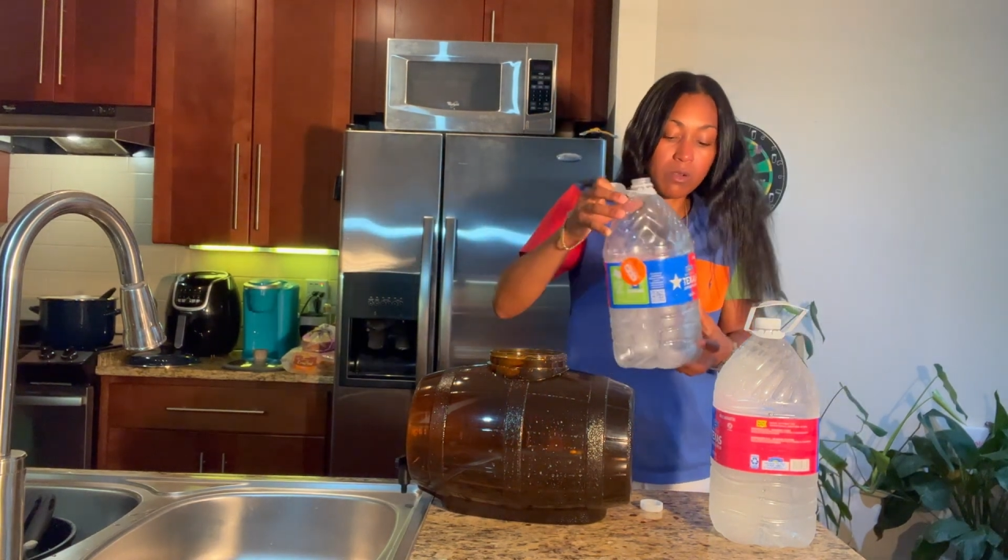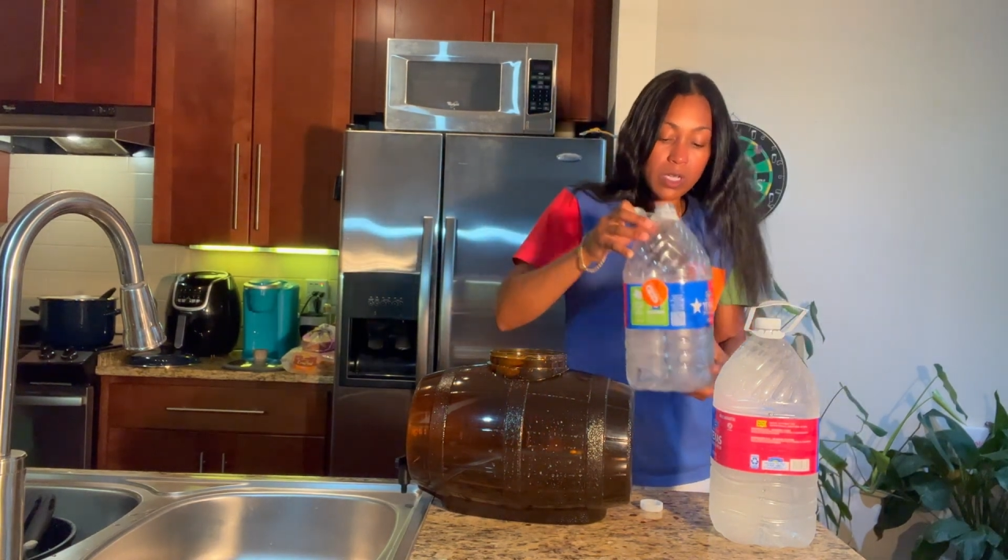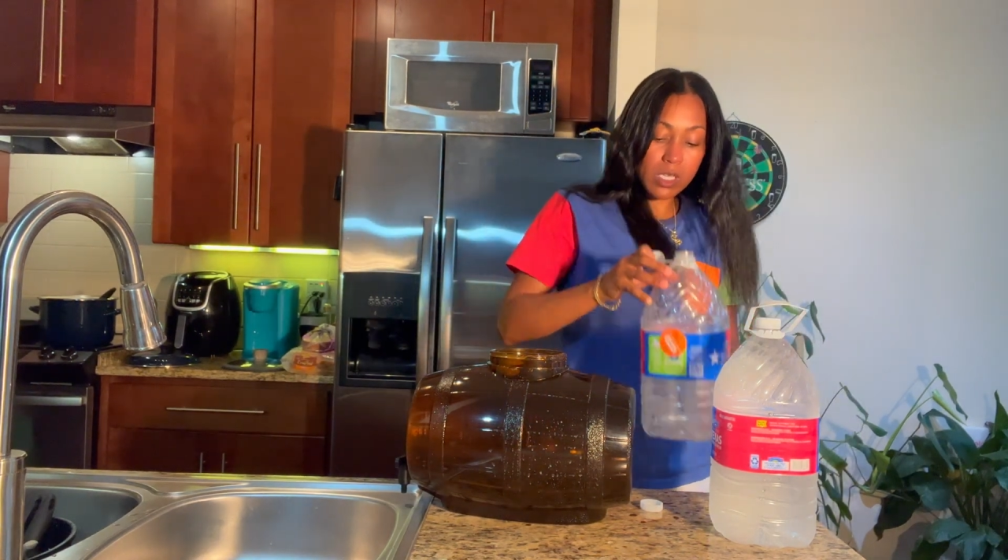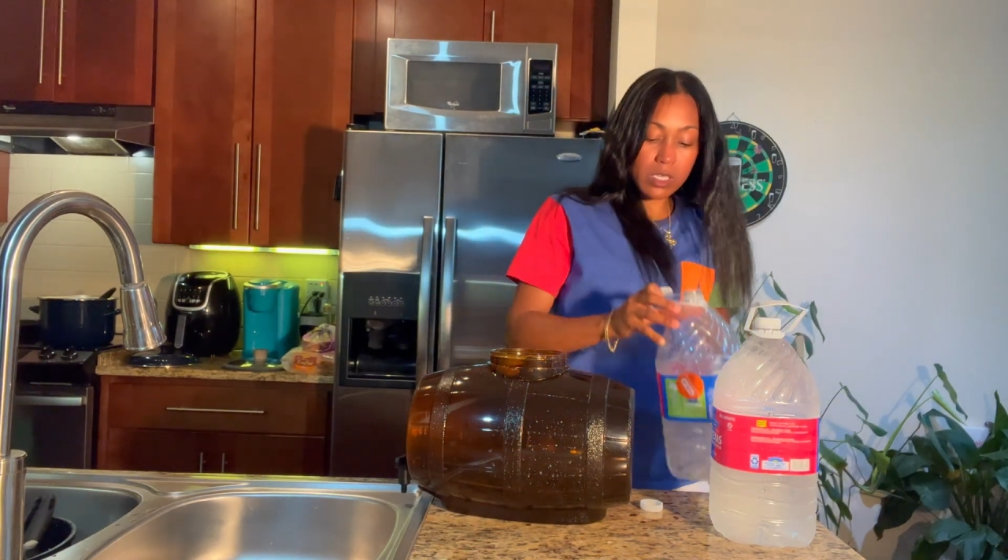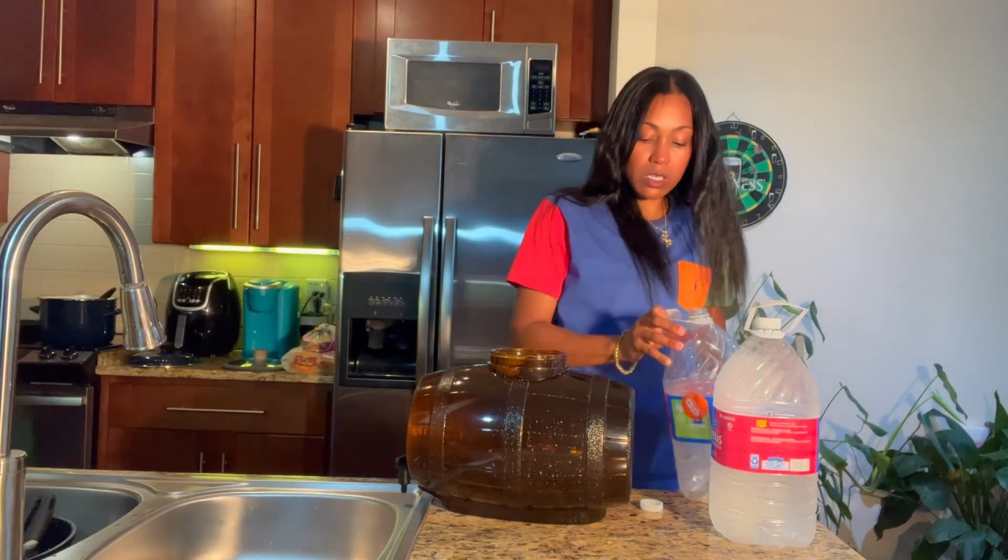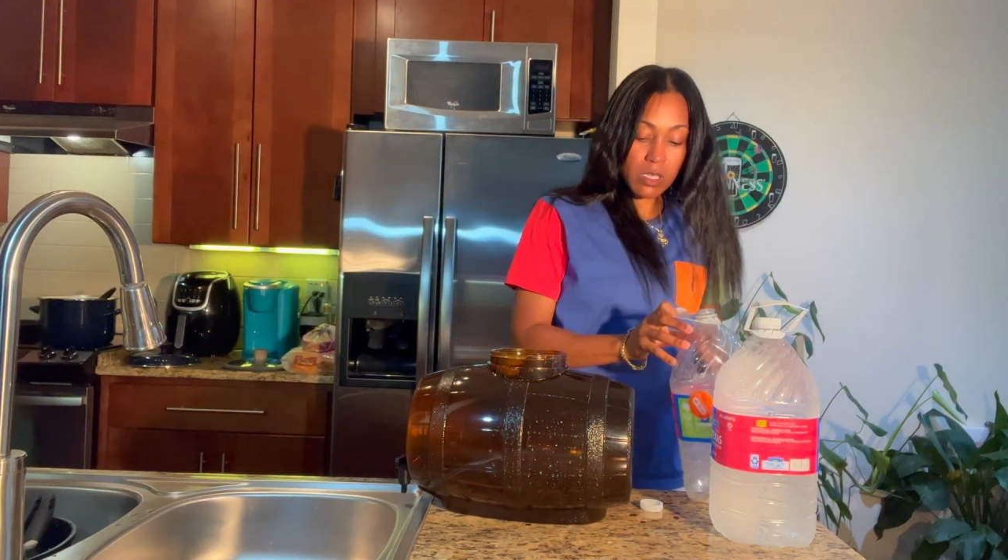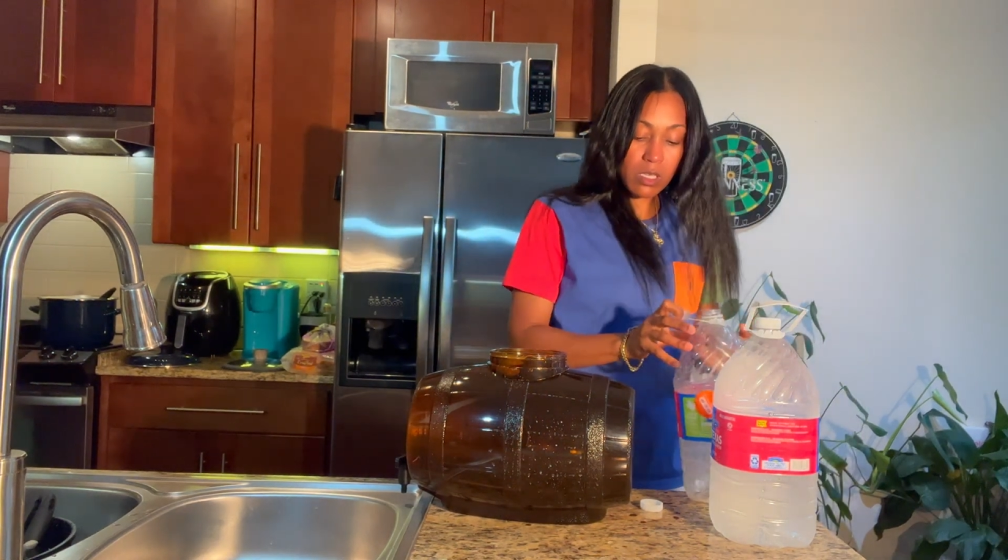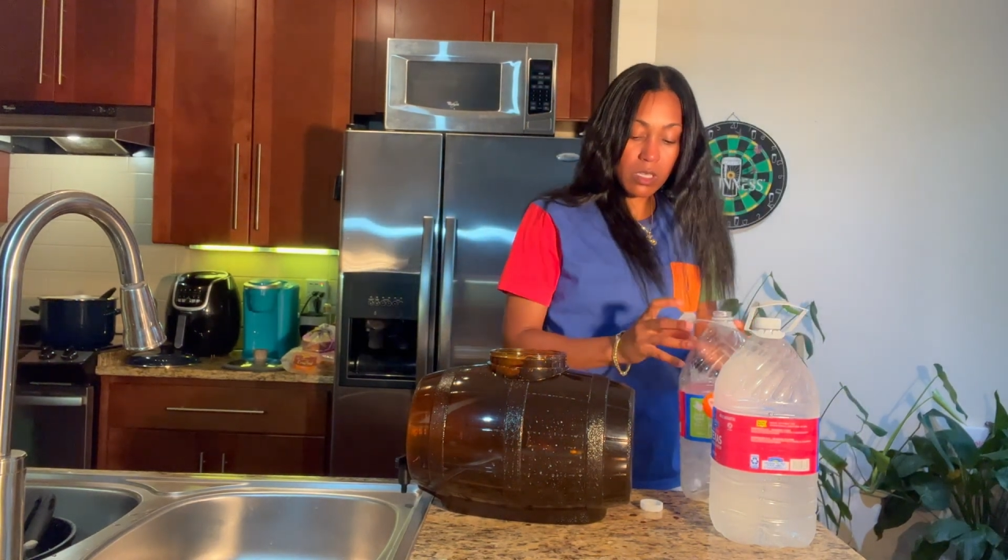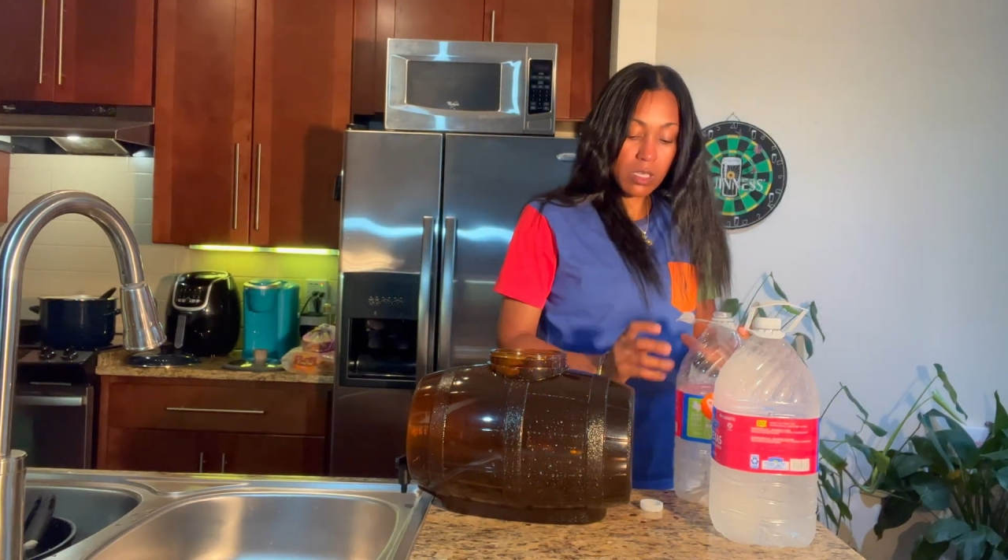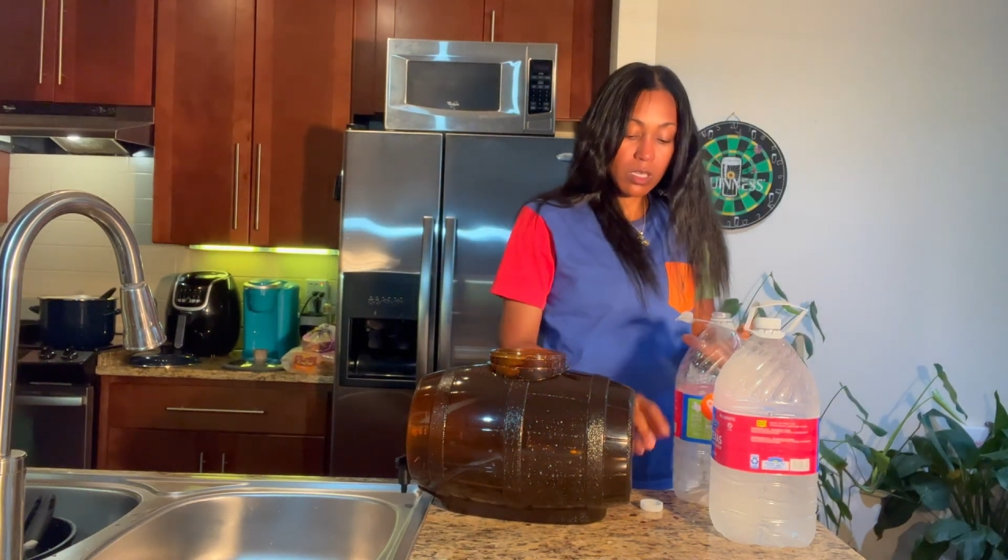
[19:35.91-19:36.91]
right,
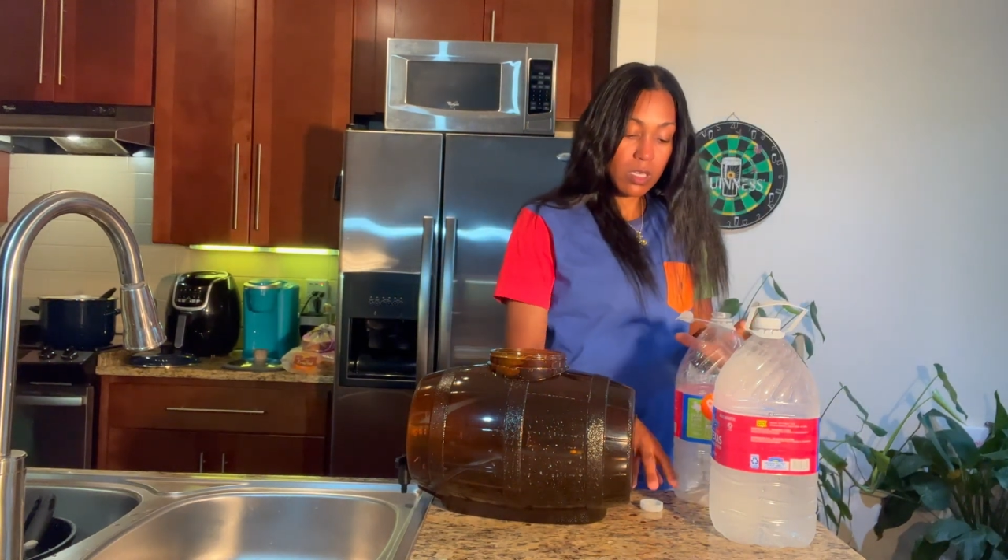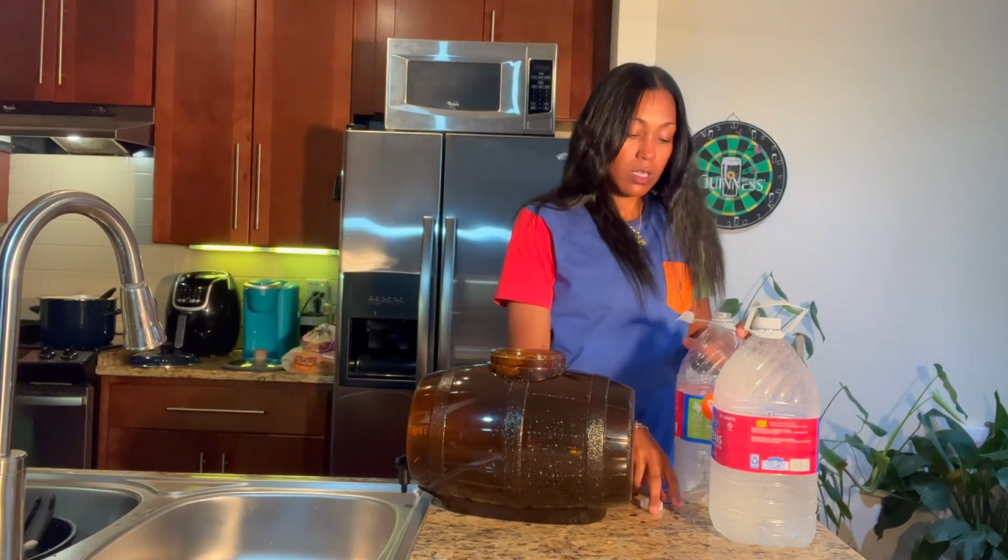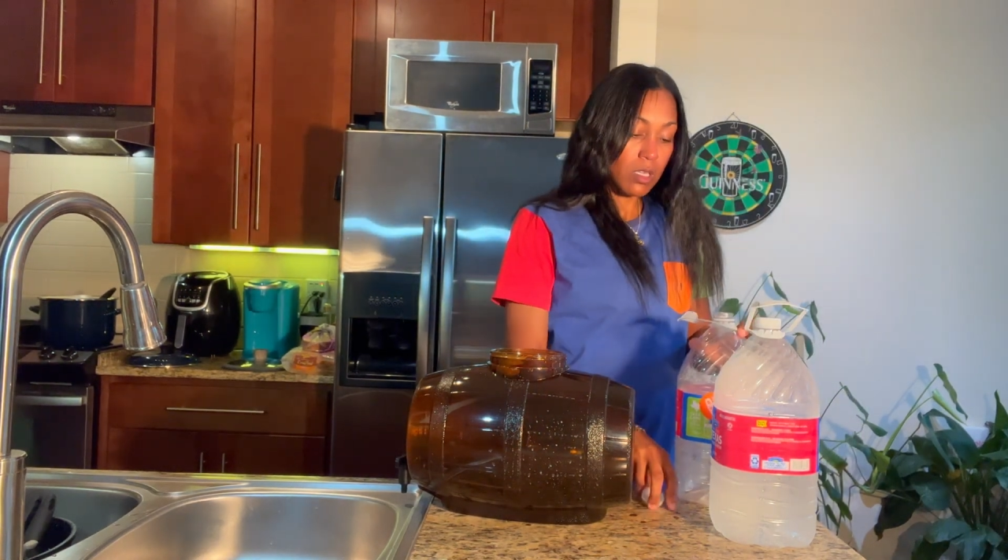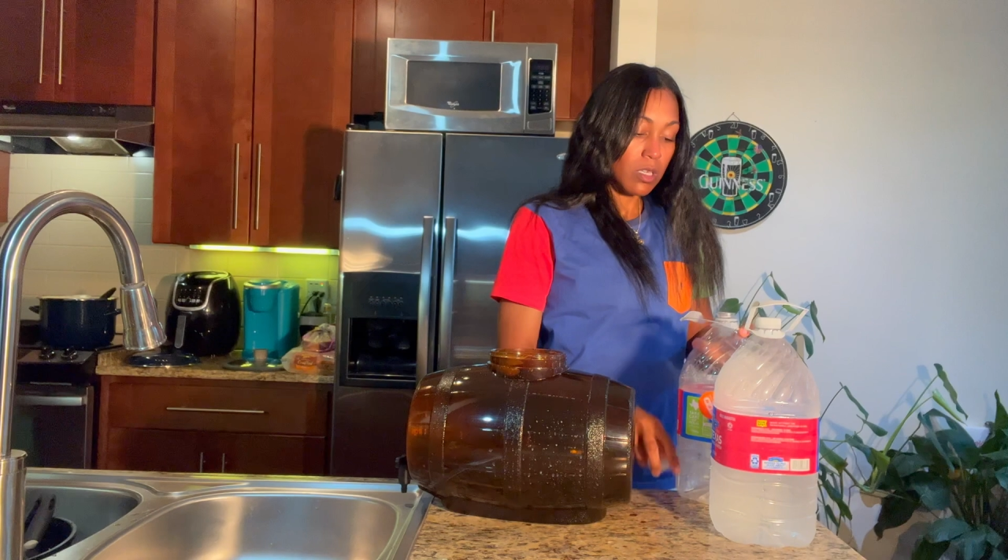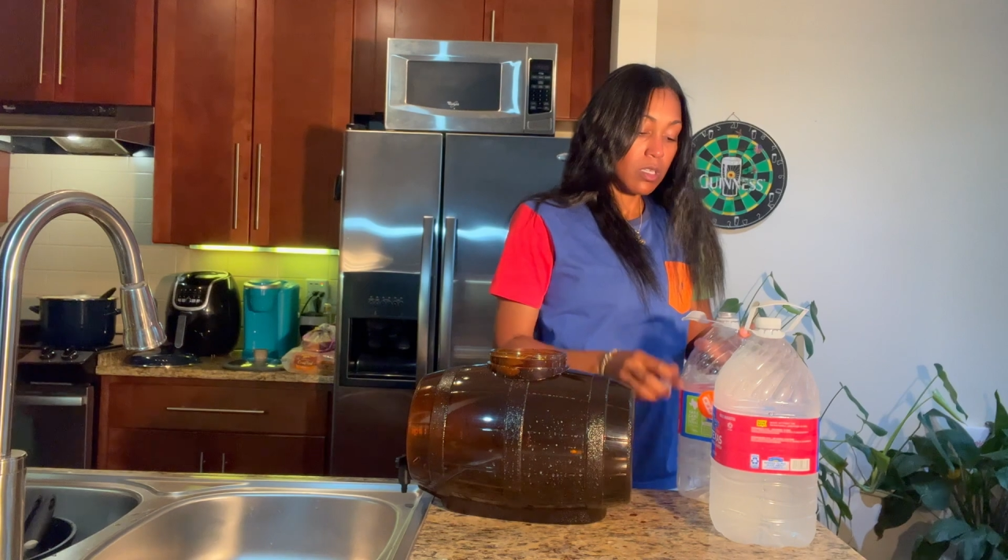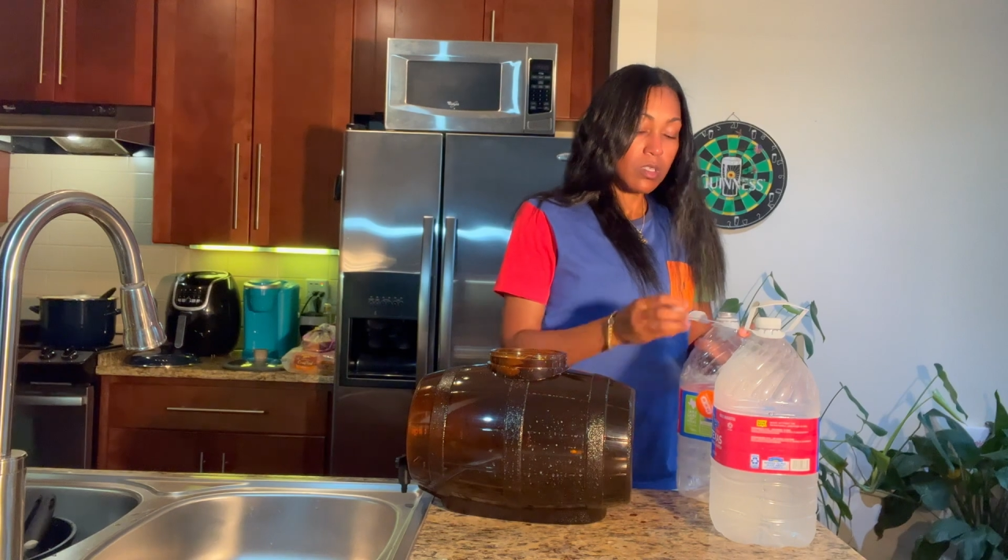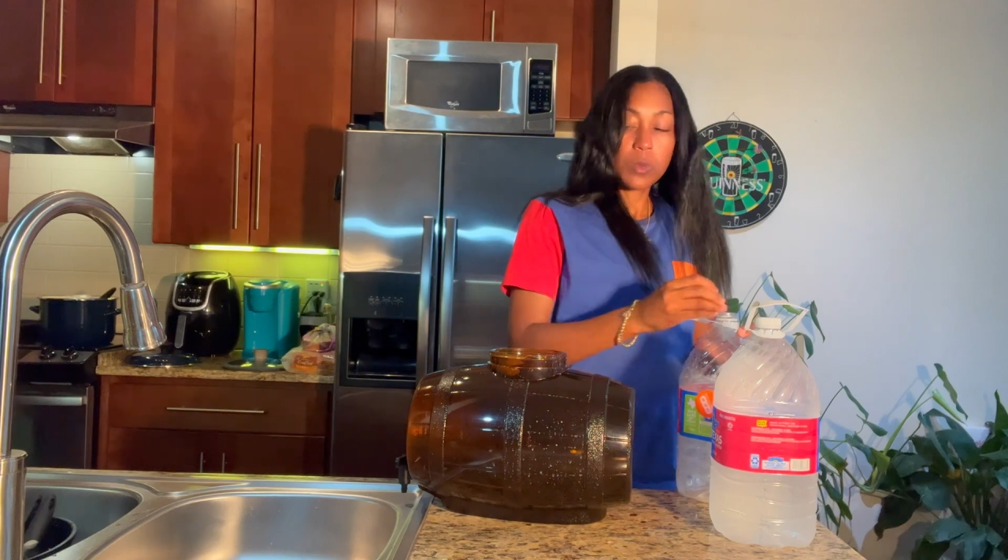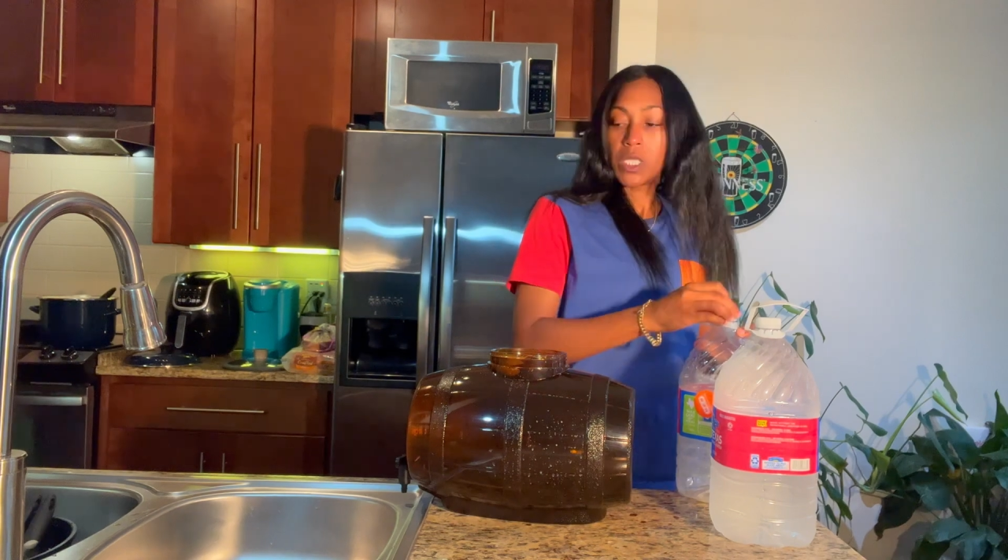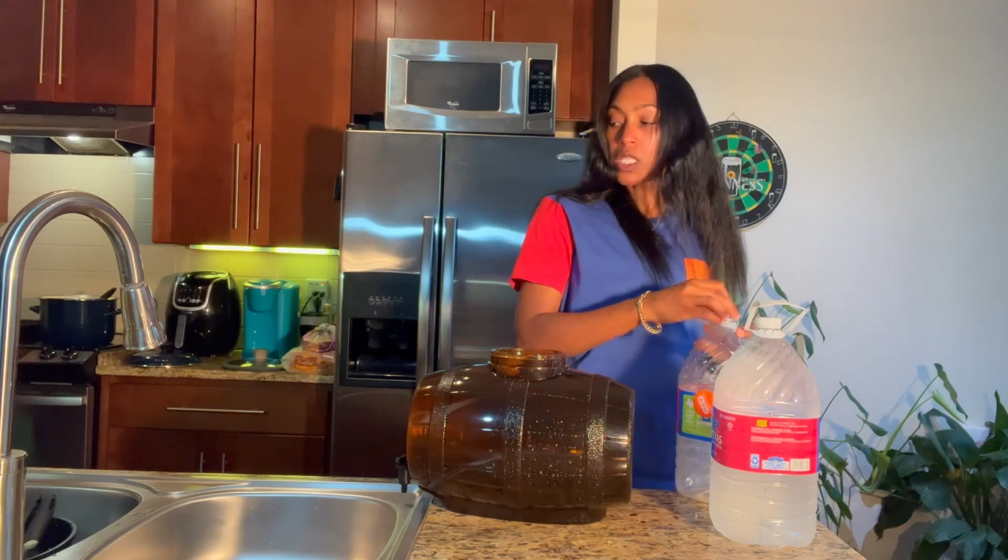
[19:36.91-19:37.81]
spin a